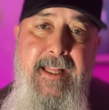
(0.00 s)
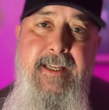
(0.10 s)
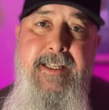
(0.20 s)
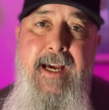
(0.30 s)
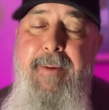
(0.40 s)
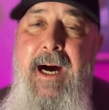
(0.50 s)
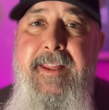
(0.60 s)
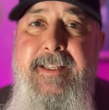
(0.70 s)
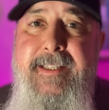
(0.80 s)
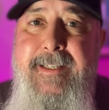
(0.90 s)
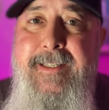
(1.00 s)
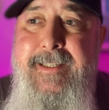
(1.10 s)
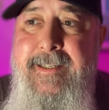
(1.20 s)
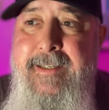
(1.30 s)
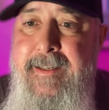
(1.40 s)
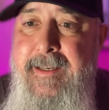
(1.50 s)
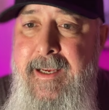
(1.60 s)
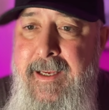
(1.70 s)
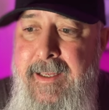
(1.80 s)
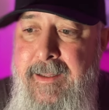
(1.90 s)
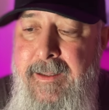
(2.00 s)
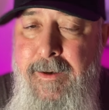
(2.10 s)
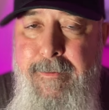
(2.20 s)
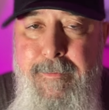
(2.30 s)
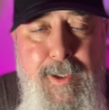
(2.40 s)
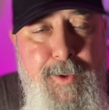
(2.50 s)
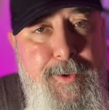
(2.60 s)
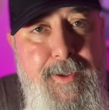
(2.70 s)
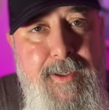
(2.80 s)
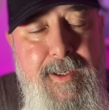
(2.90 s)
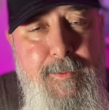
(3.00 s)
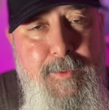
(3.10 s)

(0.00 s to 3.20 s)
this hypothesis, and lo and behold, it